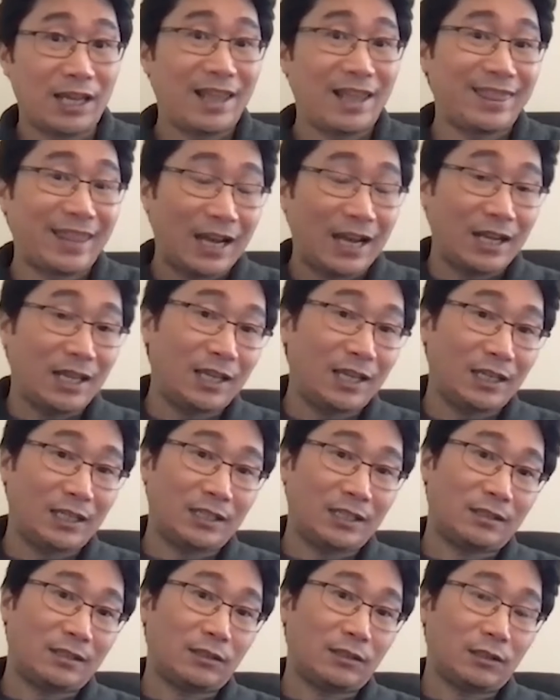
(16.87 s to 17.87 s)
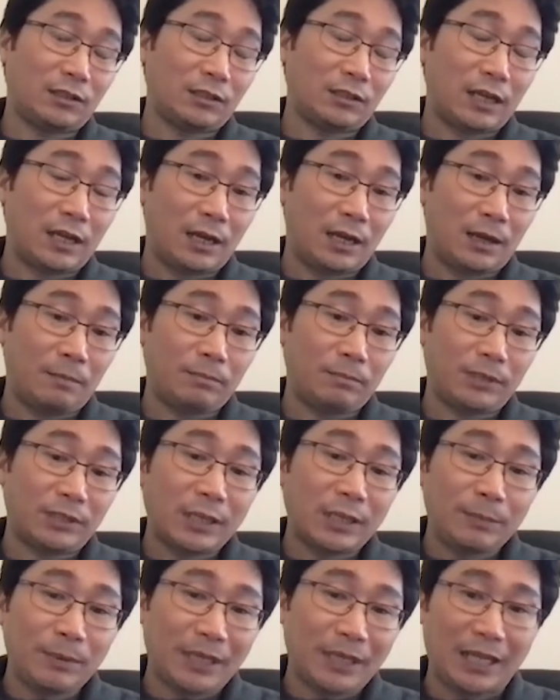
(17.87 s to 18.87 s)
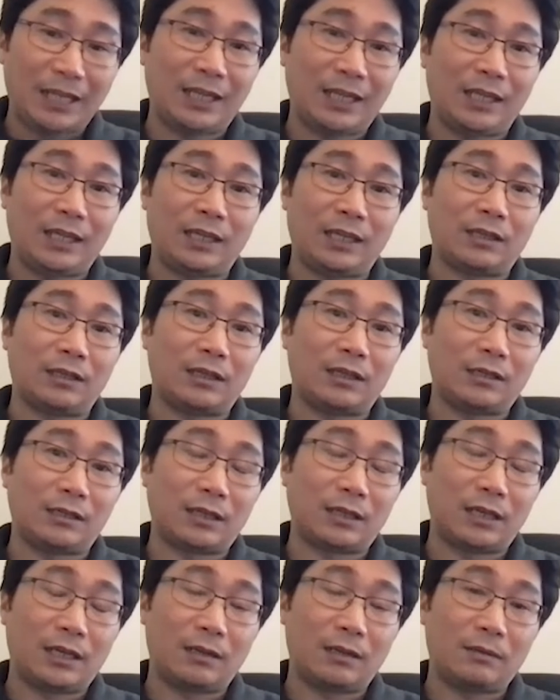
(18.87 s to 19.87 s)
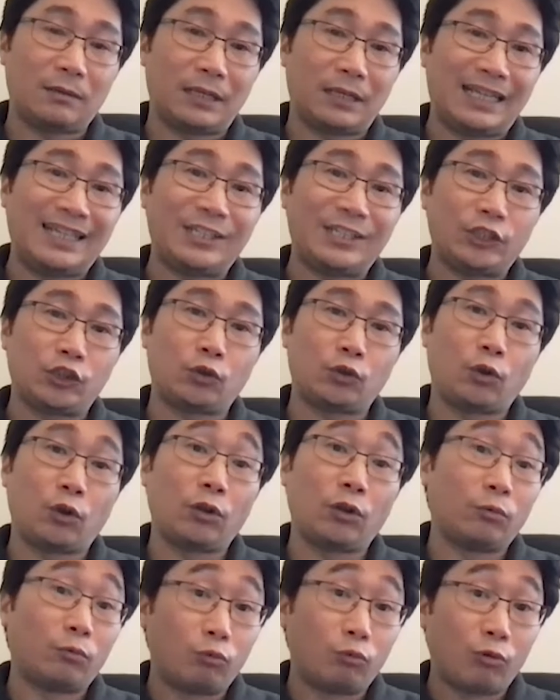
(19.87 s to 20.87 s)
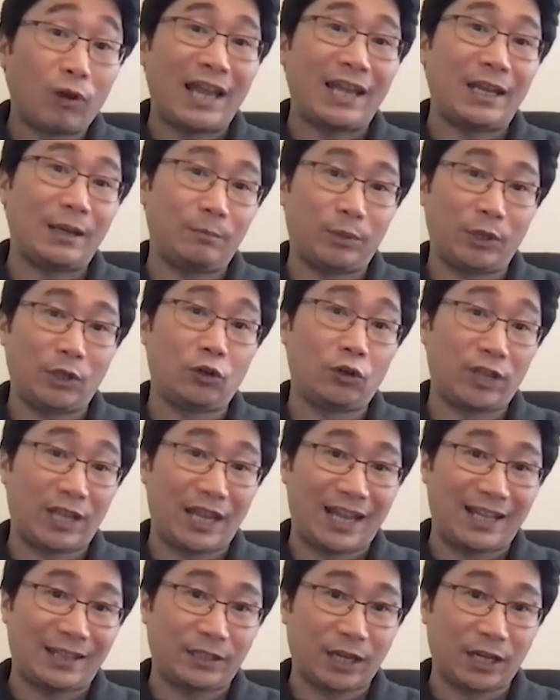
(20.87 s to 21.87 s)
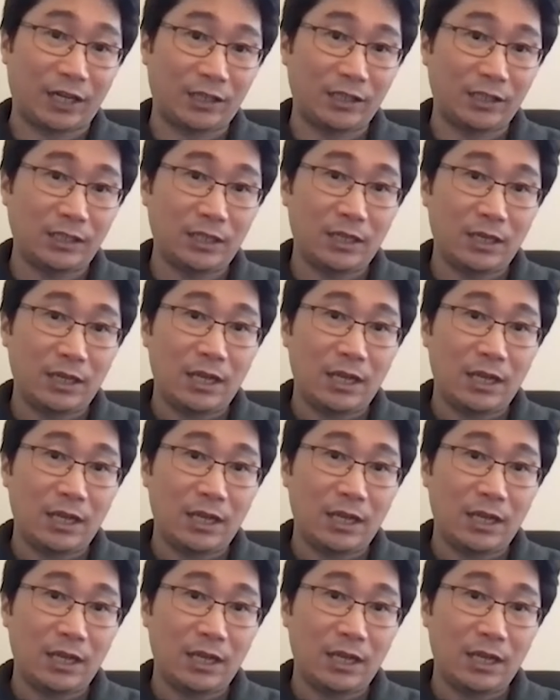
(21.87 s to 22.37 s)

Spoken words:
That is typically installed right below the antennas.